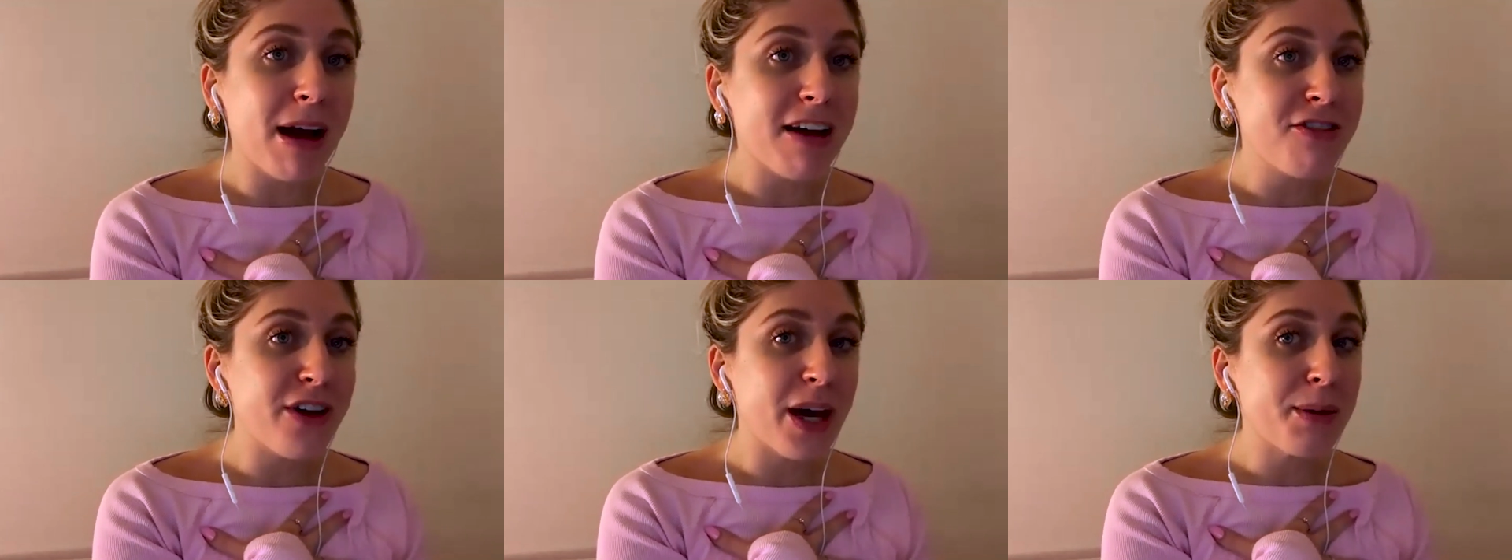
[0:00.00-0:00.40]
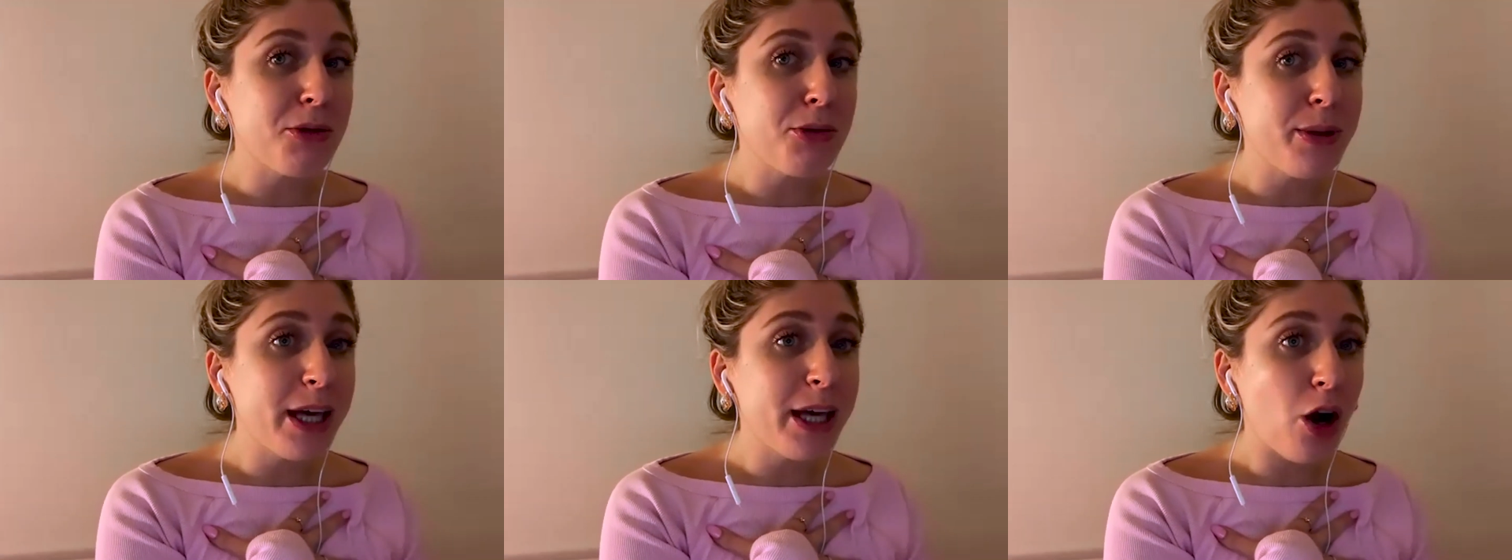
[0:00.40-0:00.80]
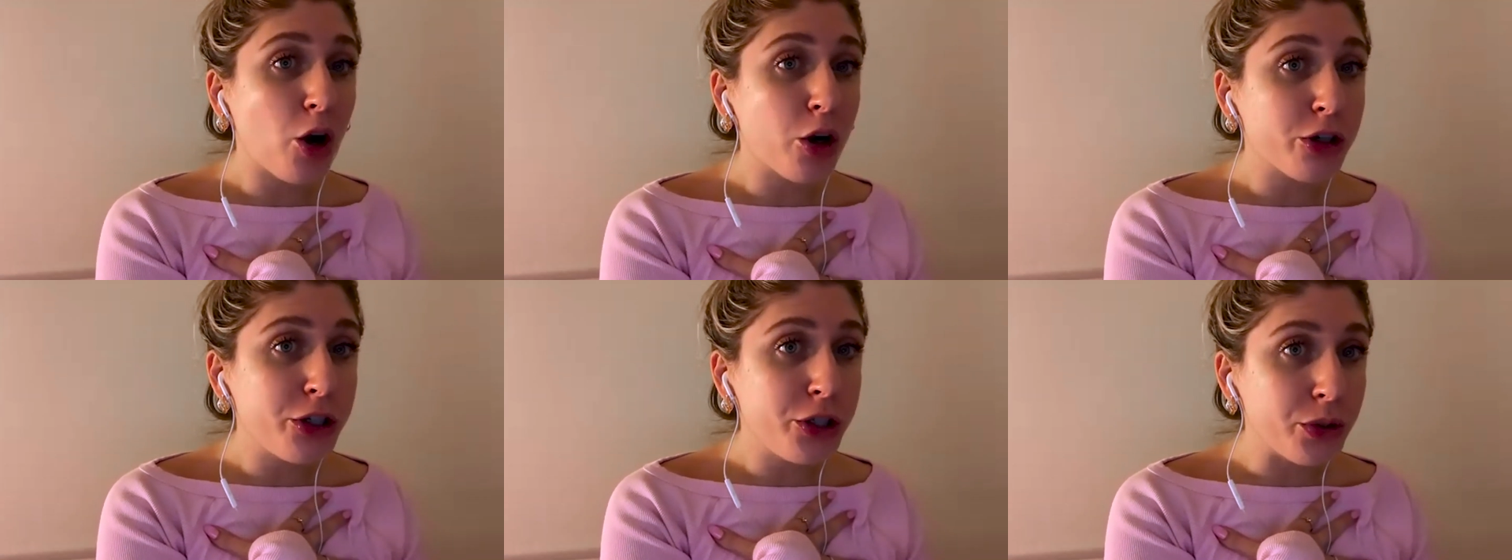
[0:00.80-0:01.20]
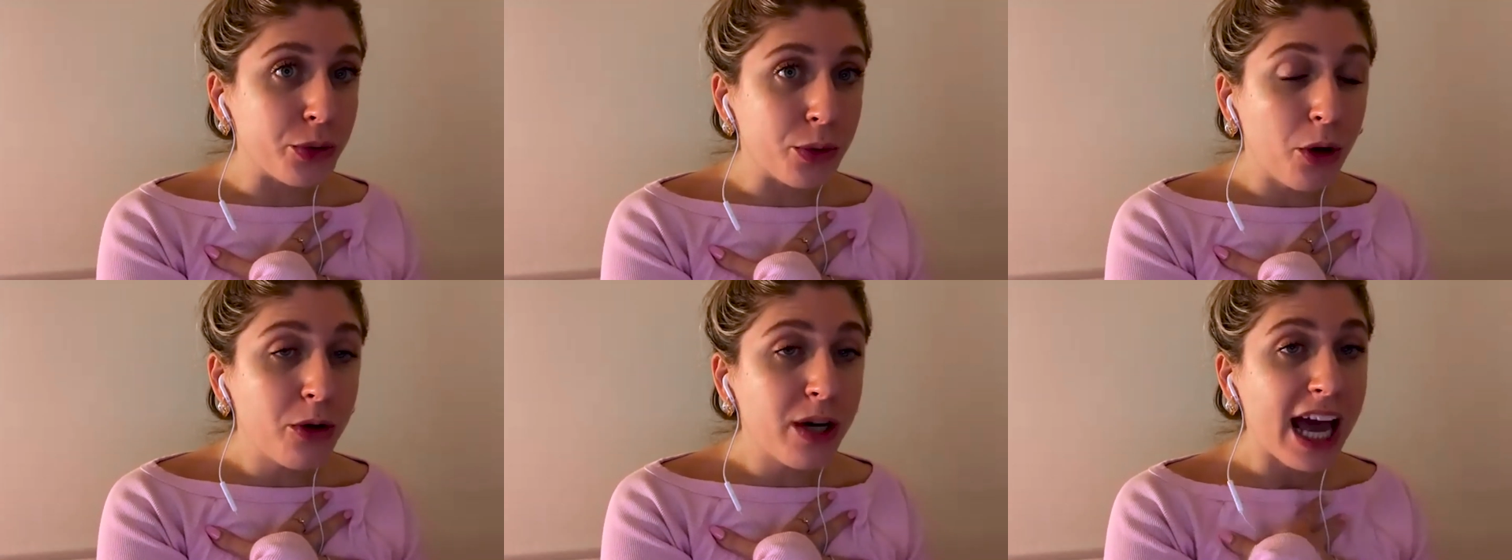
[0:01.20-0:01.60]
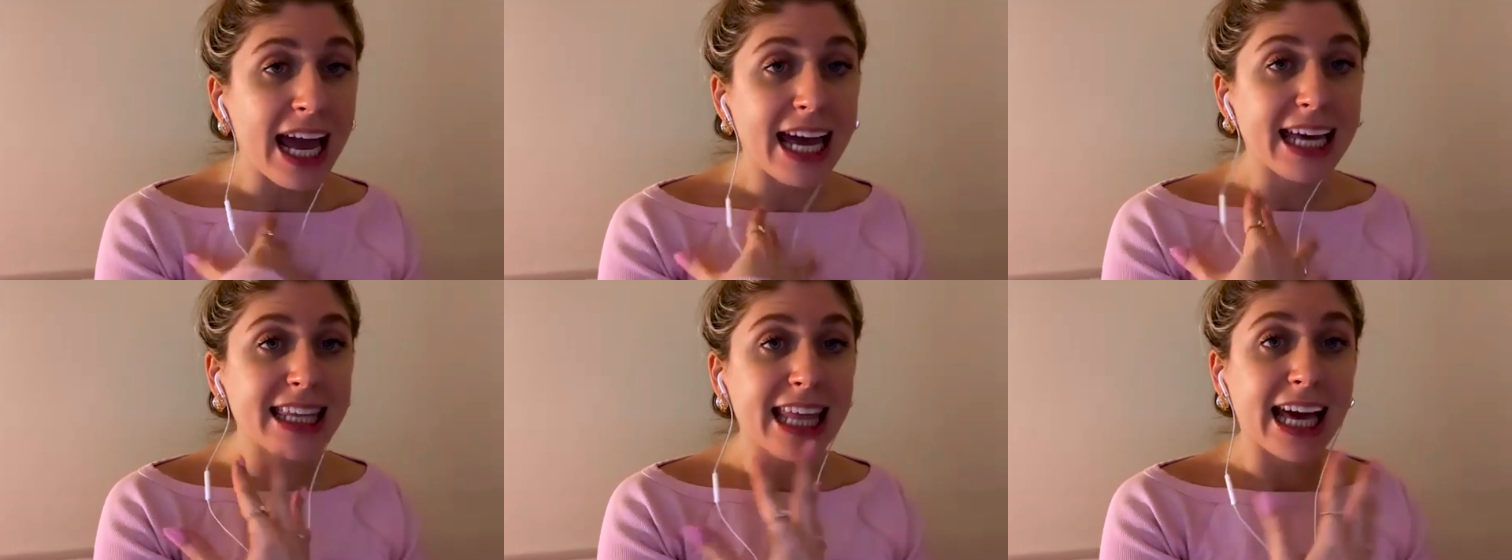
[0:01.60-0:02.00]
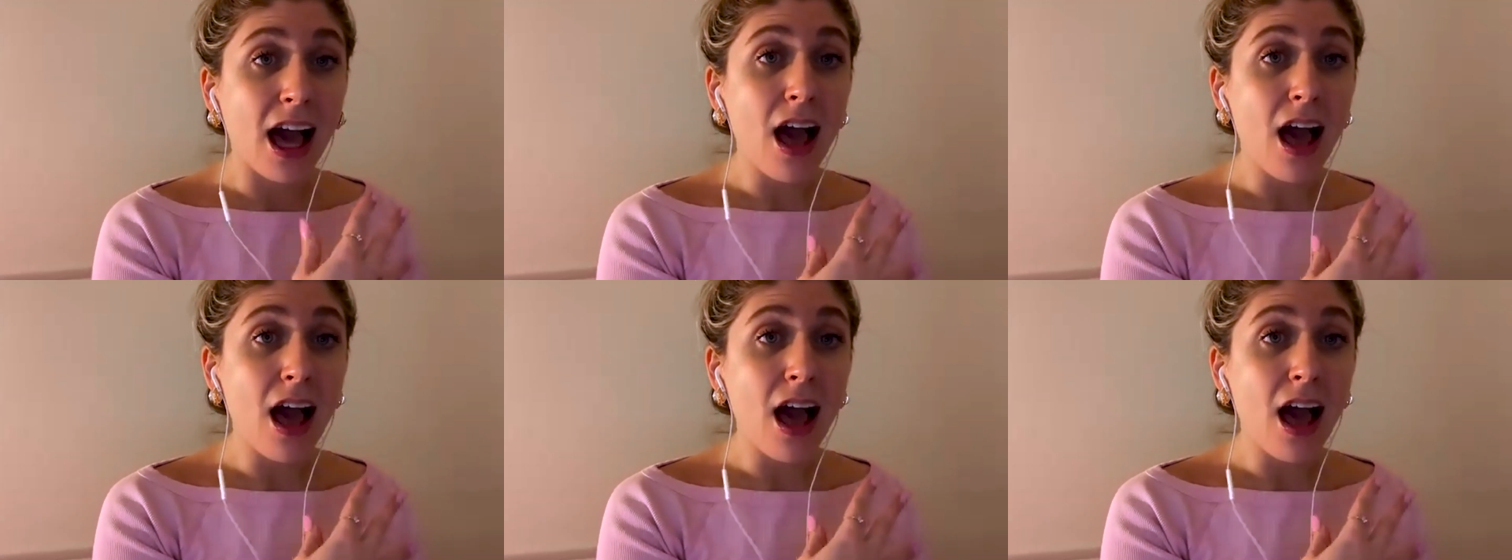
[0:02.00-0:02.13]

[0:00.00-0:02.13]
Like my family will be like, are you okay?